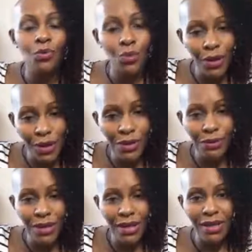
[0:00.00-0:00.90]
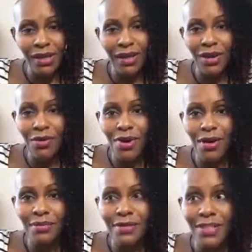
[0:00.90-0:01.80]
What are you willing to let go
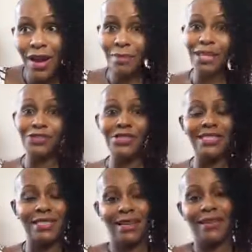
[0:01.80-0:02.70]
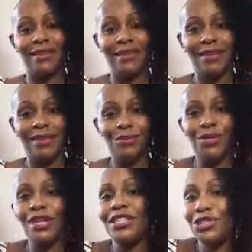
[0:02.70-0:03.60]
of? So I'm interested.
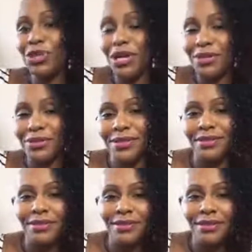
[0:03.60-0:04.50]
What are your struggles?